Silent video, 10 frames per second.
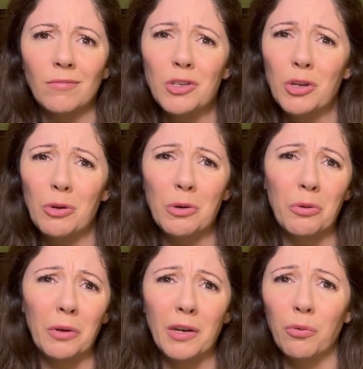two to
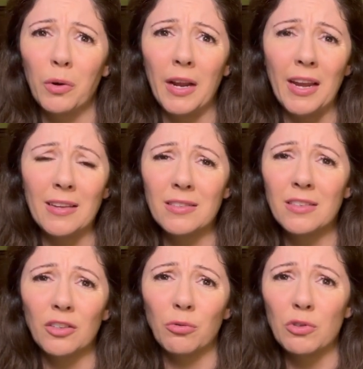three to four days
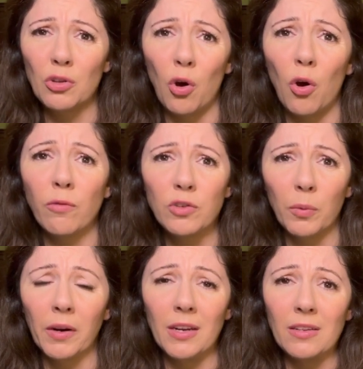to resolve to
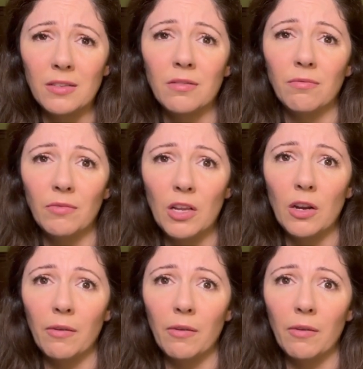where he's you know,